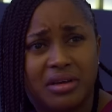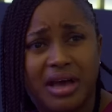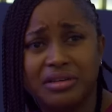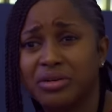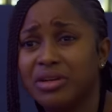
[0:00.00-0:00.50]

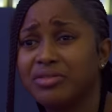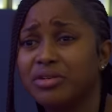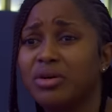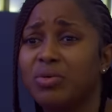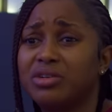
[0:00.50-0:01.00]
I
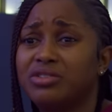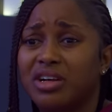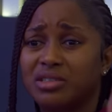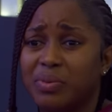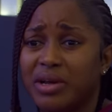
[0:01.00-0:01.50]
don't even know what
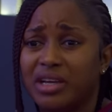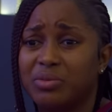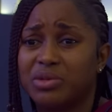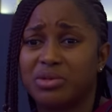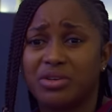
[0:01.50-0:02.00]
transpired
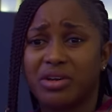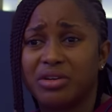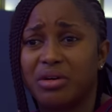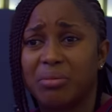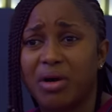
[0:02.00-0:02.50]
between you and
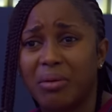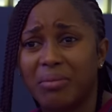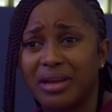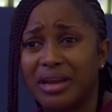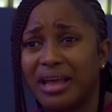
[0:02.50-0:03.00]
your mom,
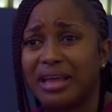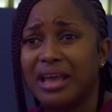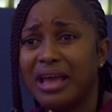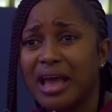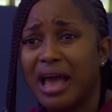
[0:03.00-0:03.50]
and
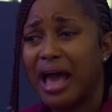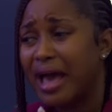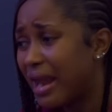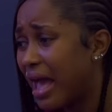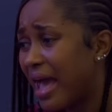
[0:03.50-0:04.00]

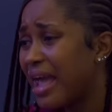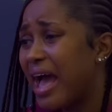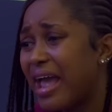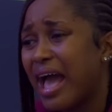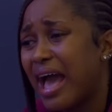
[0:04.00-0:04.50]

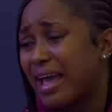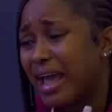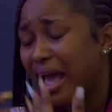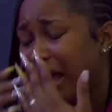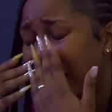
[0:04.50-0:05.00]

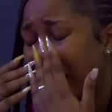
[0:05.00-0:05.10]
I